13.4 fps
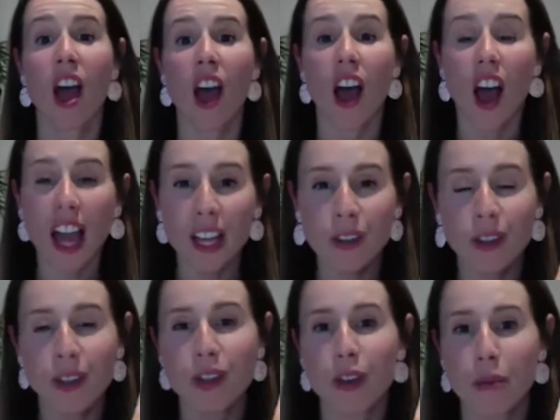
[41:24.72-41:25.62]
I
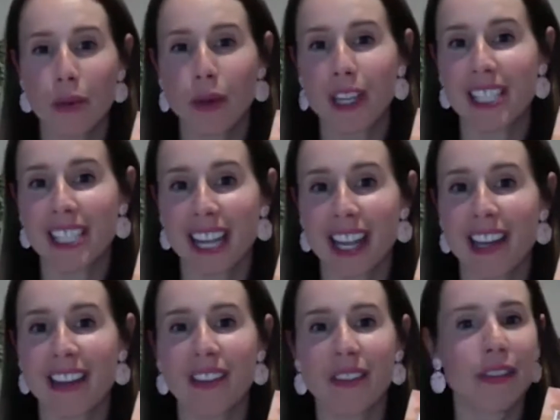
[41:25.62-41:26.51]
could not put it
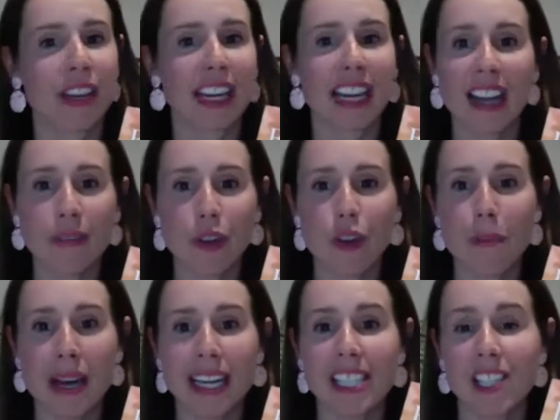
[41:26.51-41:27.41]
down for love nor
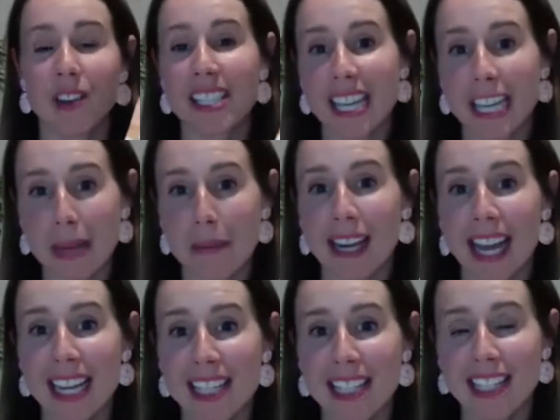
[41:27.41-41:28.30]
money. So I stayed up
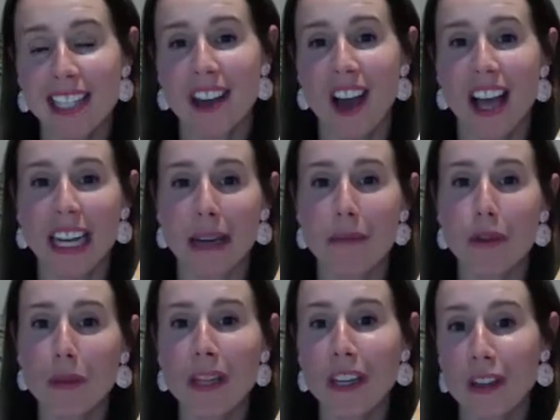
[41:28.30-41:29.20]
late into the night, and I'm
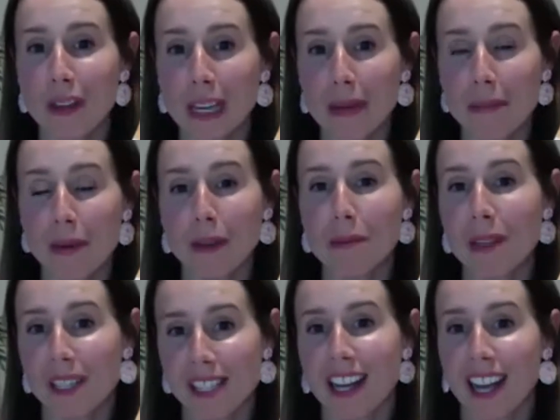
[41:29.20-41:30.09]
normally an early bird
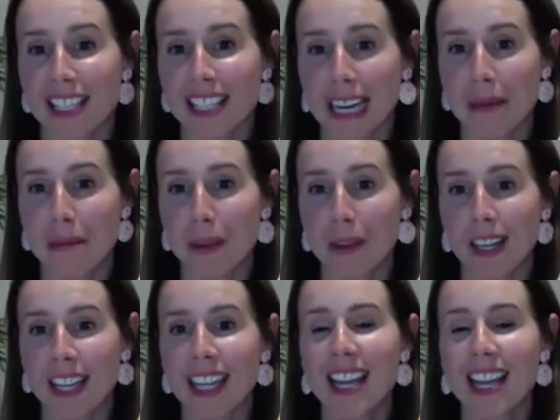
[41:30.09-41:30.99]
because I like to get up
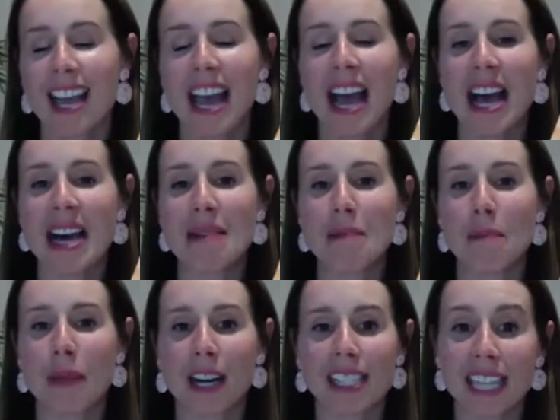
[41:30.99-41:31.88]
early.
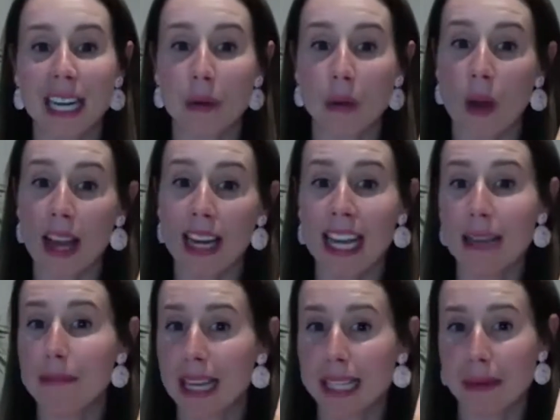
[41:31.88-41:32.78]
But I stayed up quite
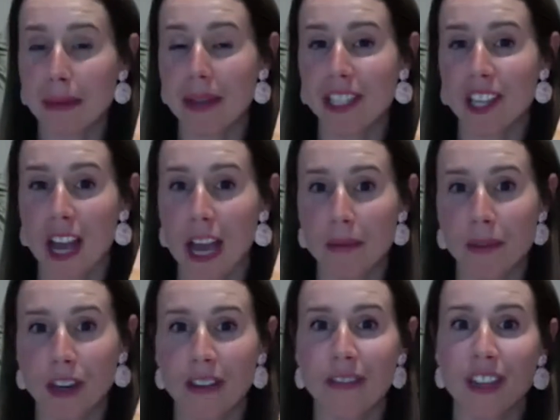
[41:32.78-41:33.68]
late past my bedtime
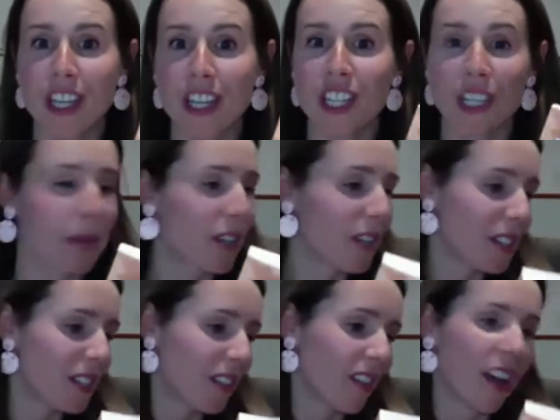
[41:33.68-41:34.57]
trying to finish it because
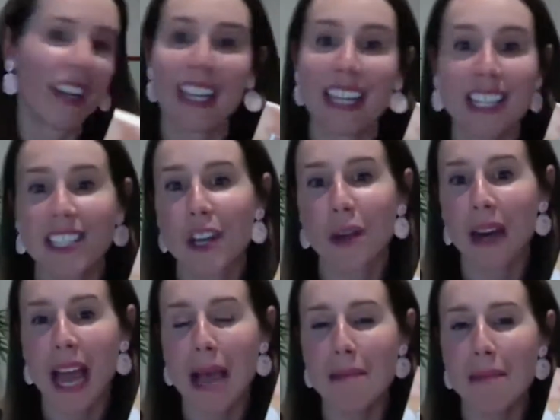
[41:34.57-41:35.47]
I needed to know what
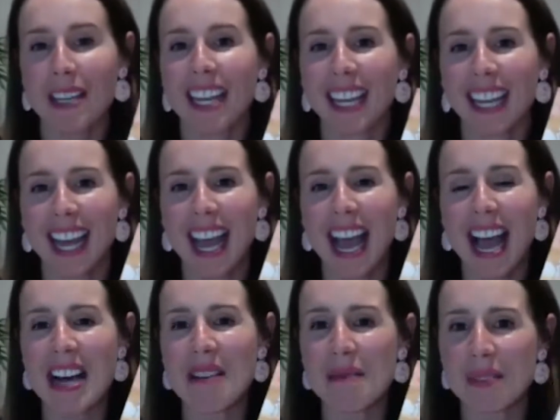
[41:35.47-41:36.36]
happened.
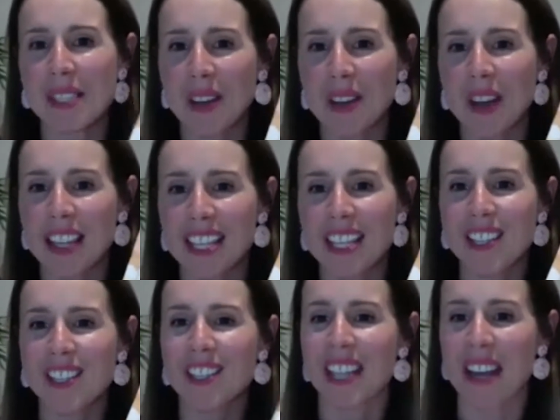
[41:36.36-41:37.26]
So I think
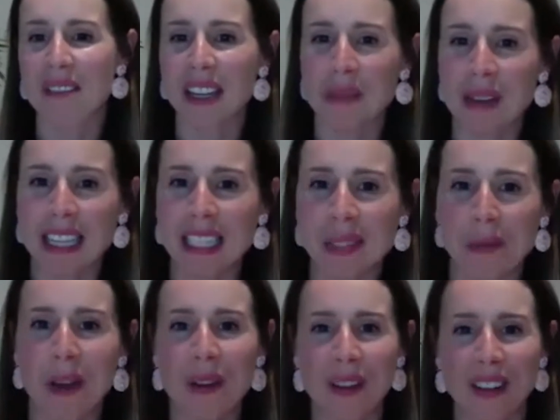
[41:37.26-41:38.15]
you do that really well as
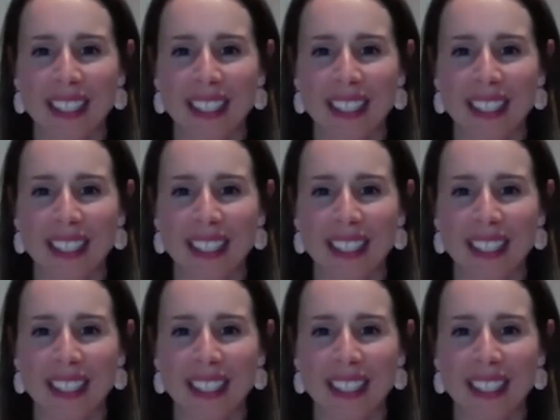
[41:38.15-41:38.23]
well.